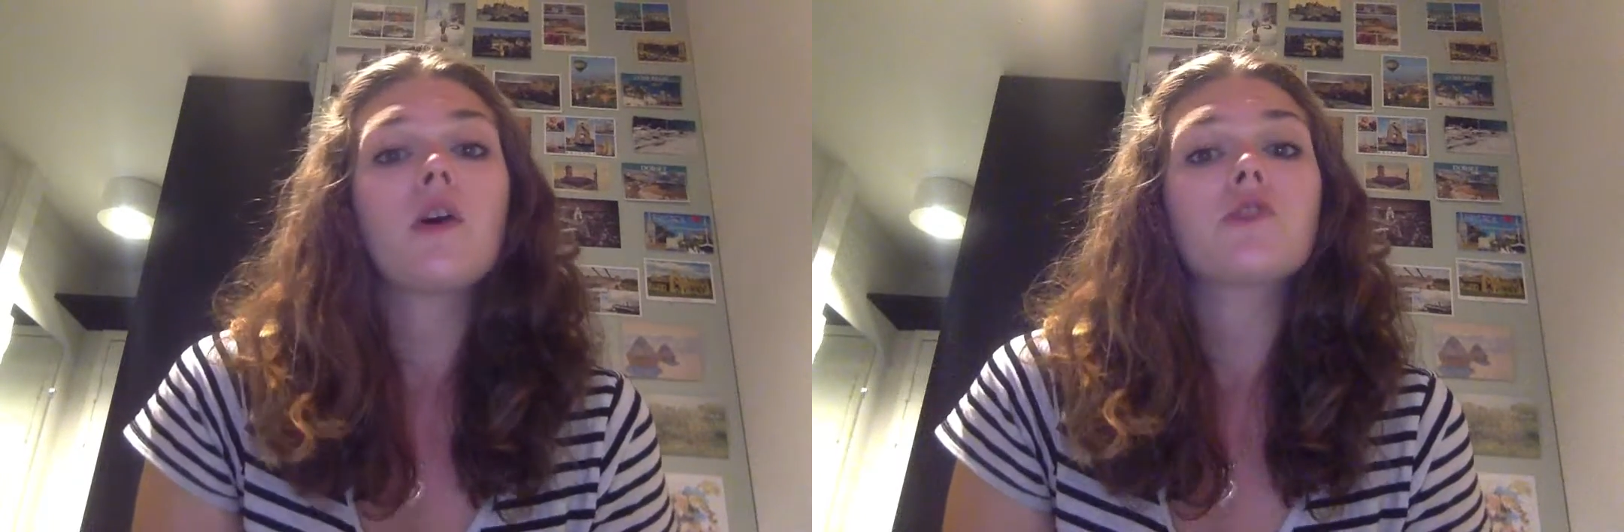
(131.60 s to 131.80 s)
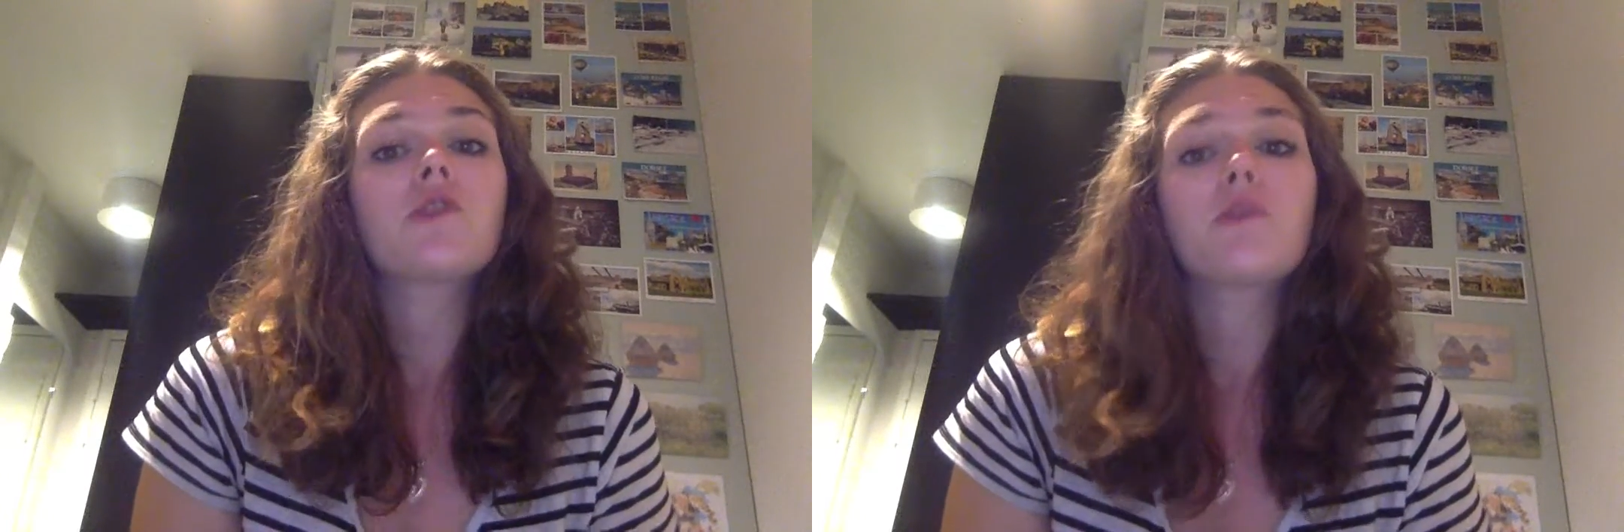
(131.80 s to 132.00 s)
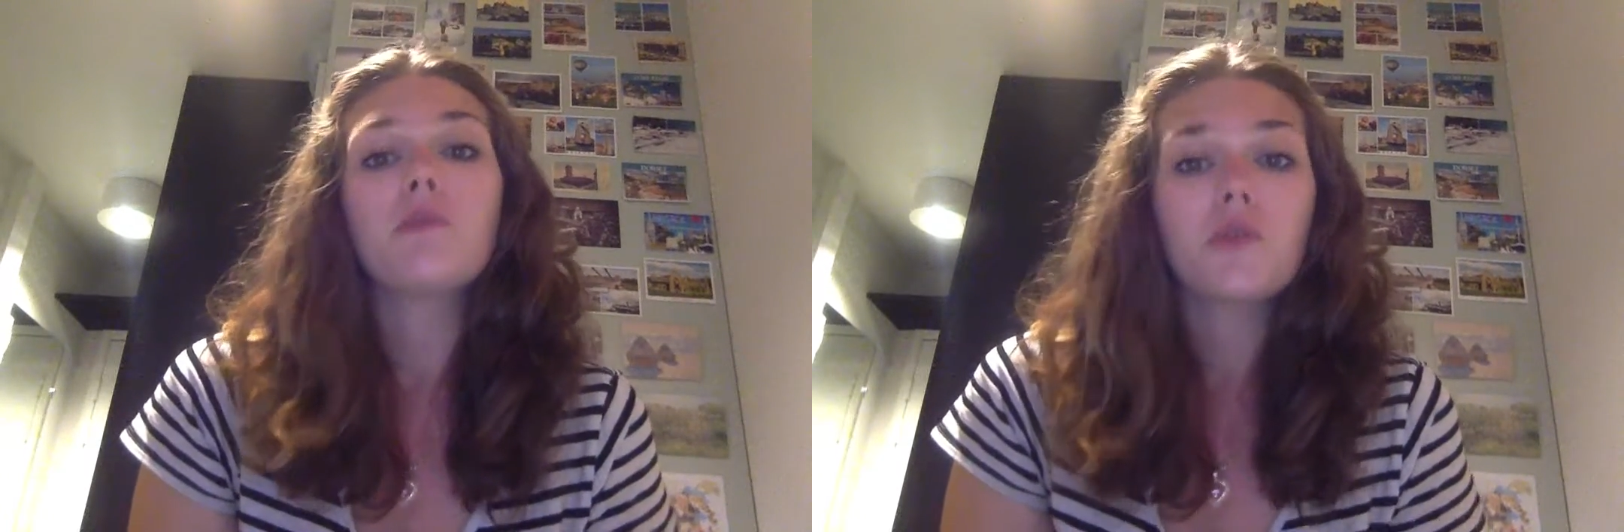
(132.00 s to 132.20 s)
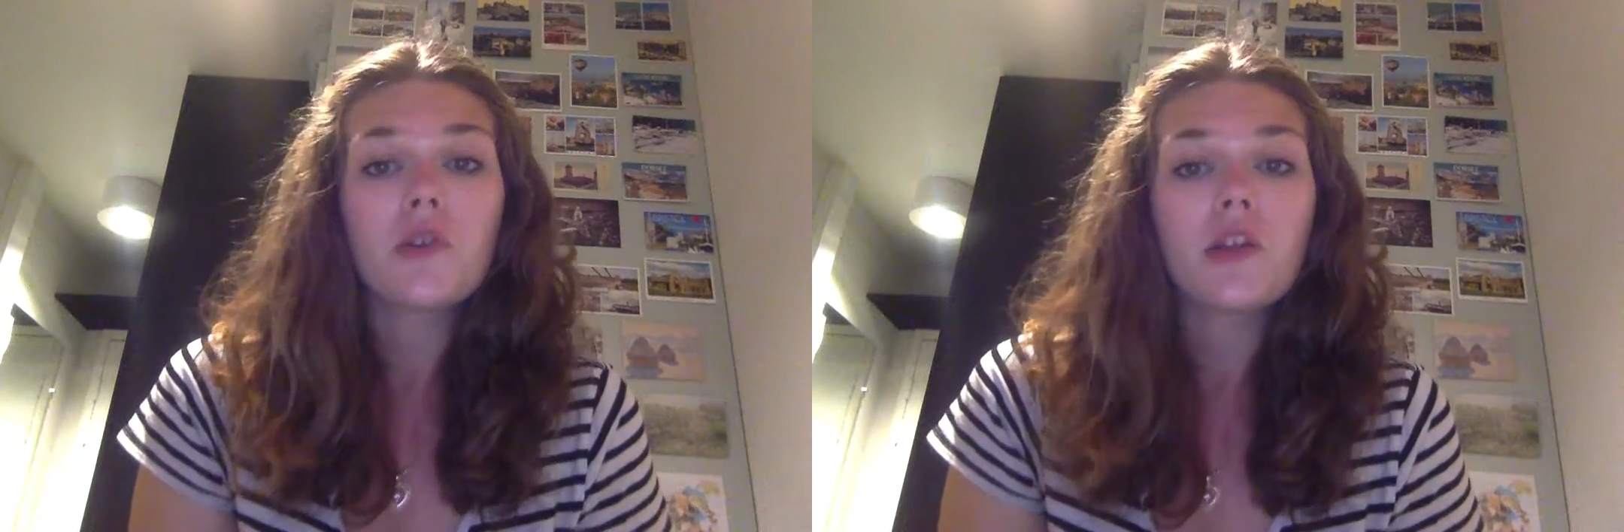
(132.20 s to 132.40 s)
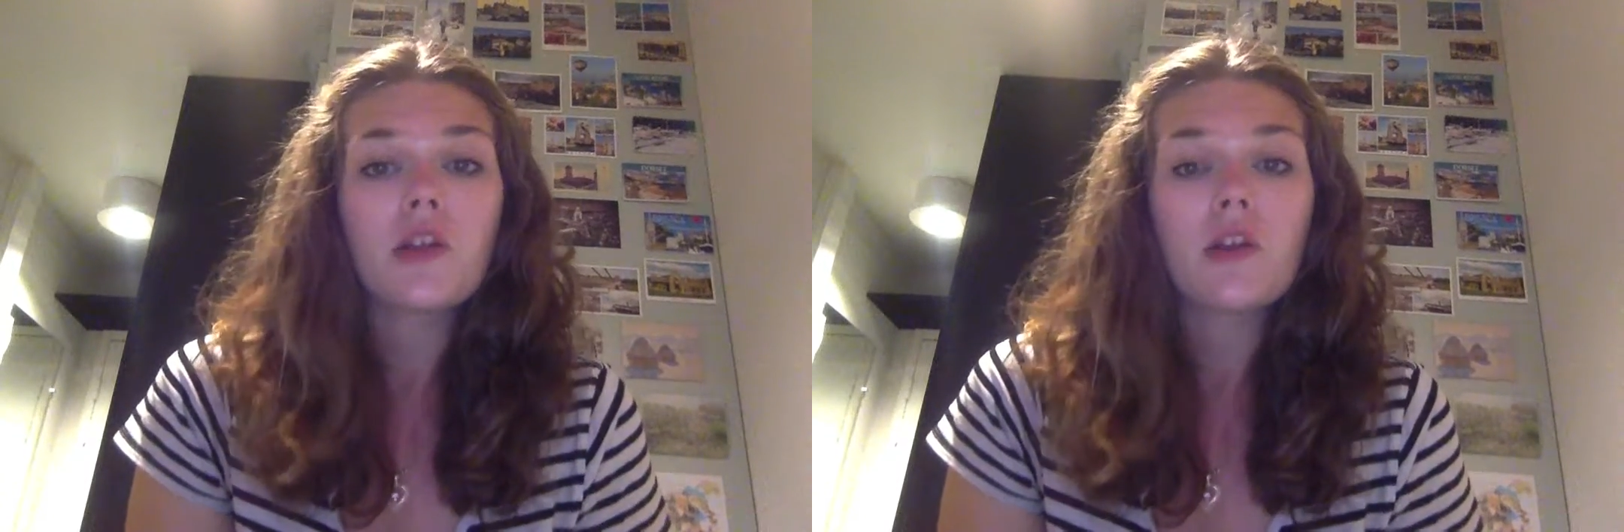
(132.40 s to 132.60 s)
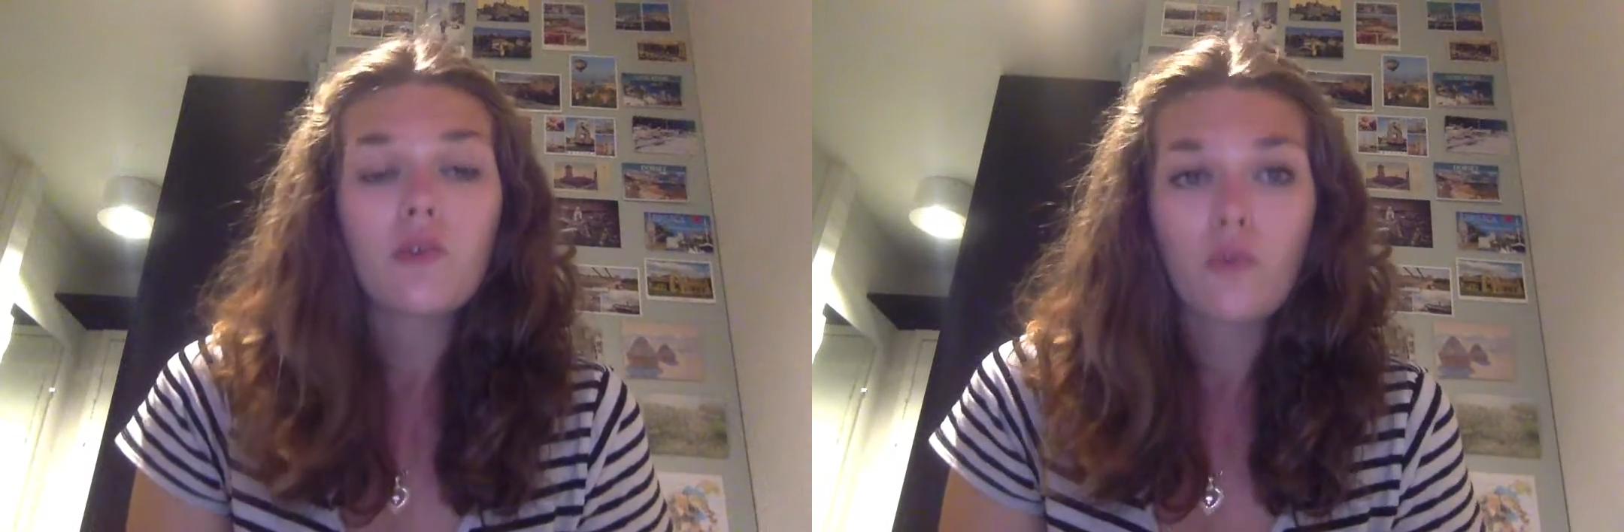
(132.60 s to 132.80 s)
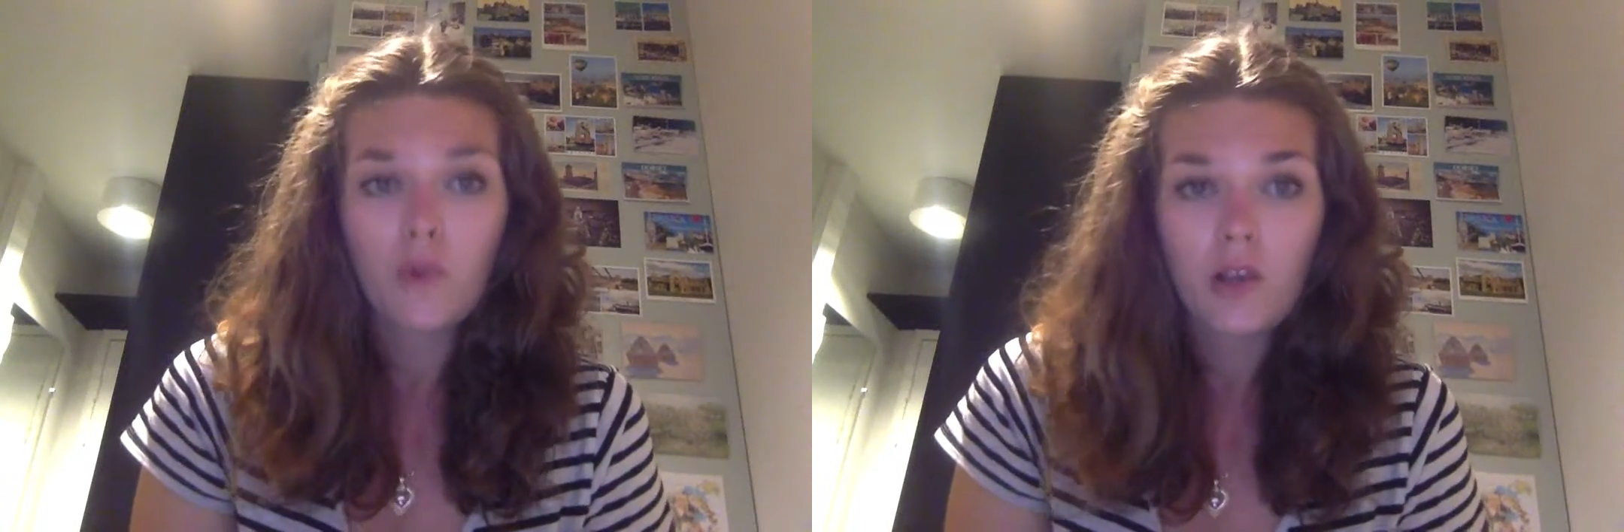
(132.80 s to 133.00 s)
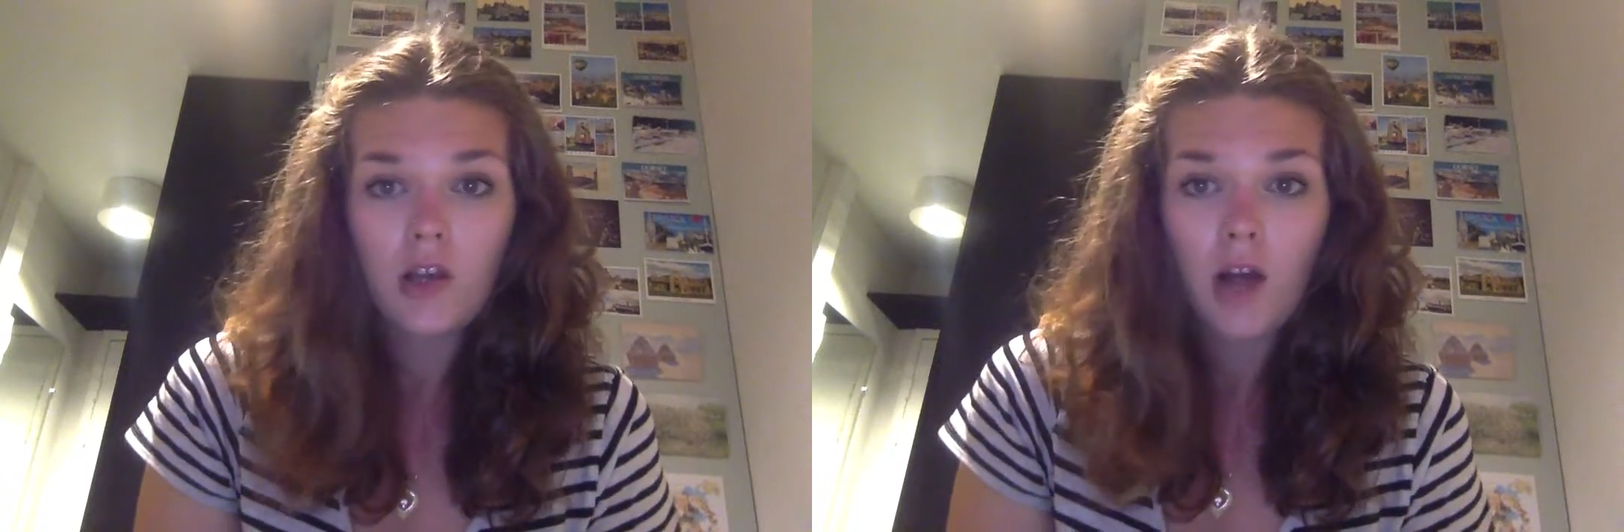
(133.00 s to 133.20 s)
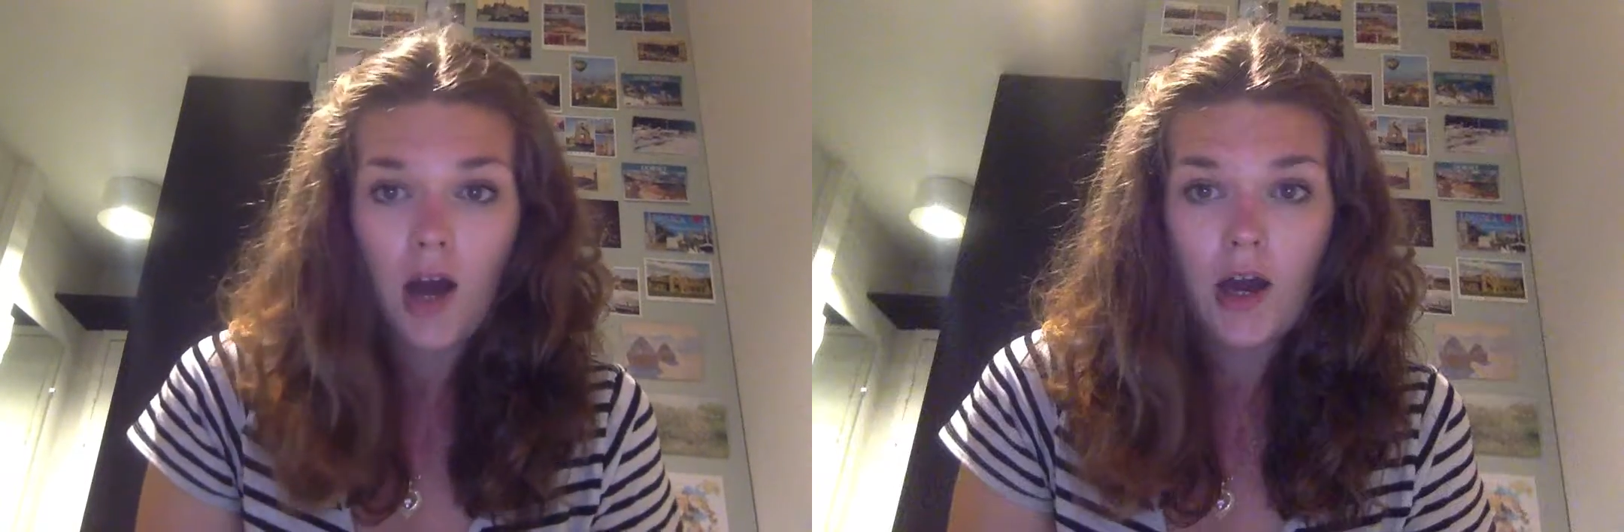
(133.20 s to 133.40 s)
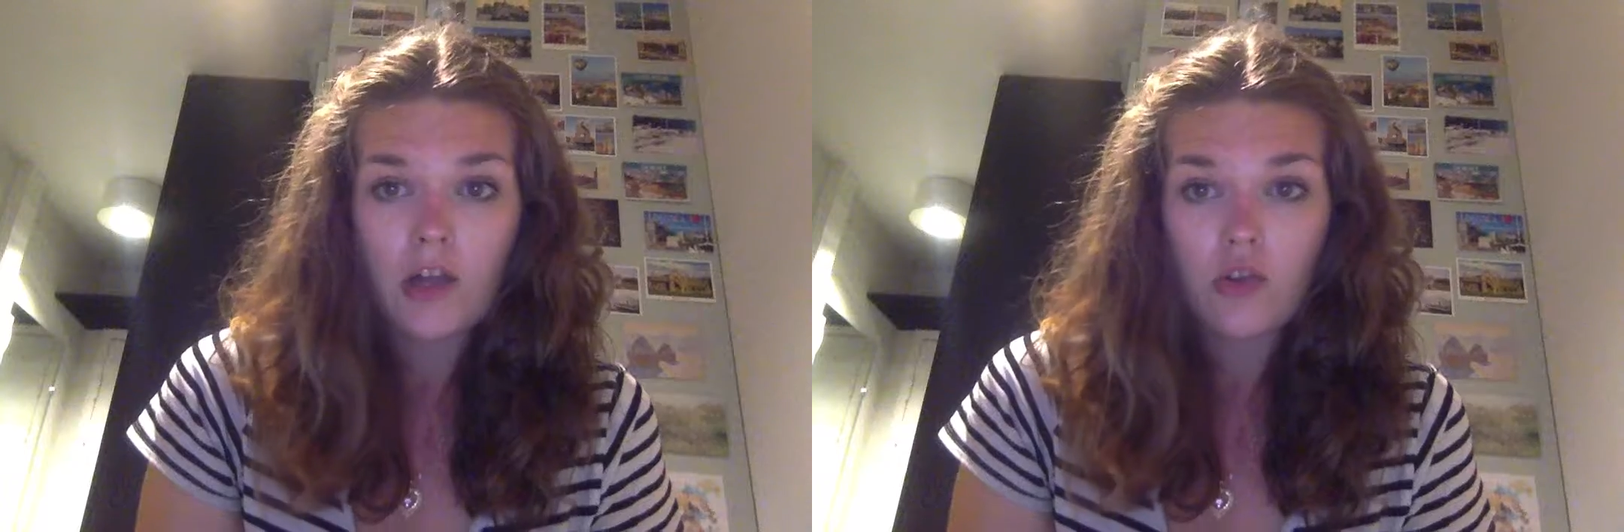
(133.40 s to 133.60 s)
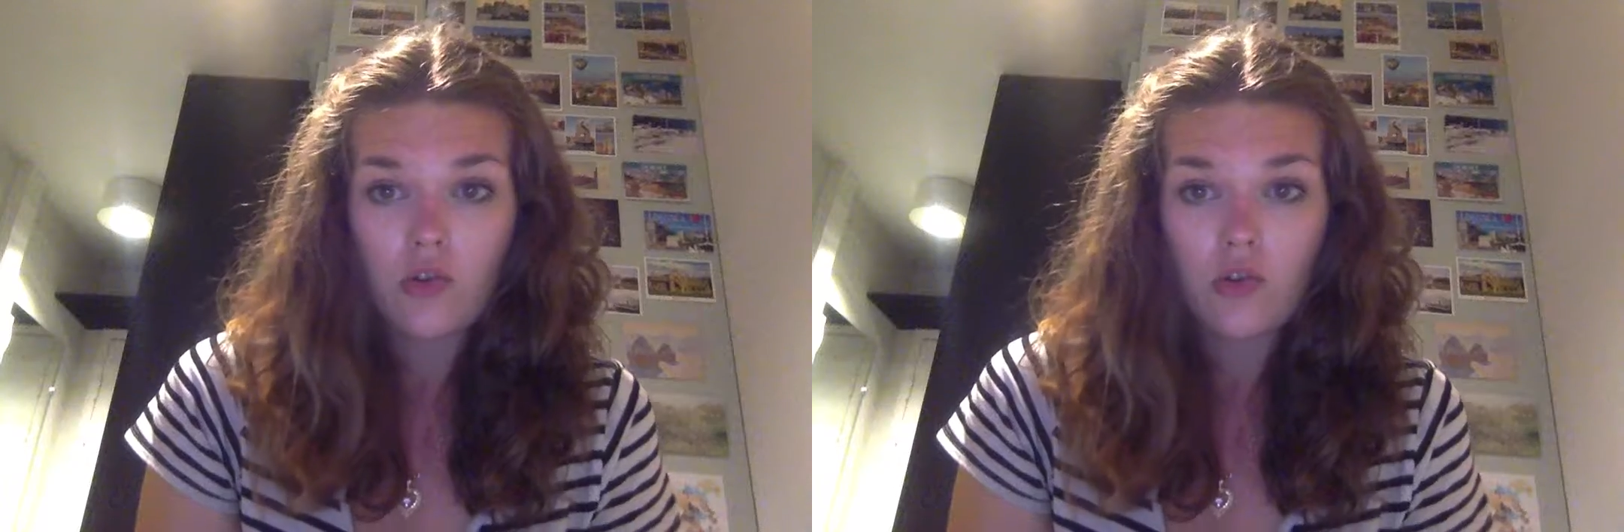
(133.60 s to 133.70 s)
foster community and to really guide